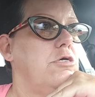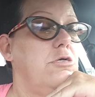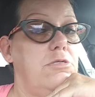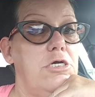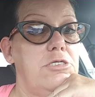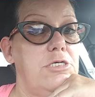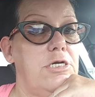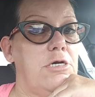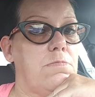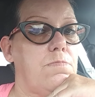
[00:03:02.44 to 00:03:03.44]
It knocked it
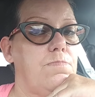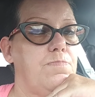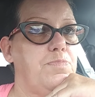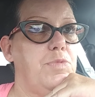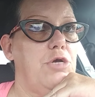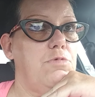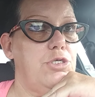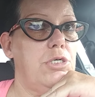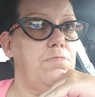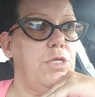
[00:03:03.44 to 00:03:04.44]
out, and
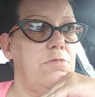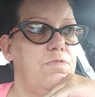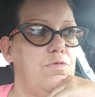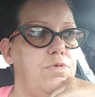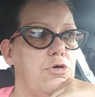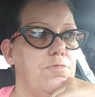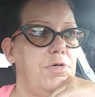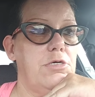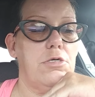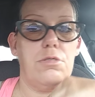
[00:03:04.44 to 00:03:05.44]
which I'm thankful for
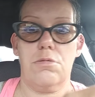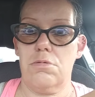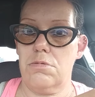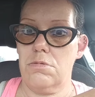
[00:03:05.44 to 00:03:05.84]
because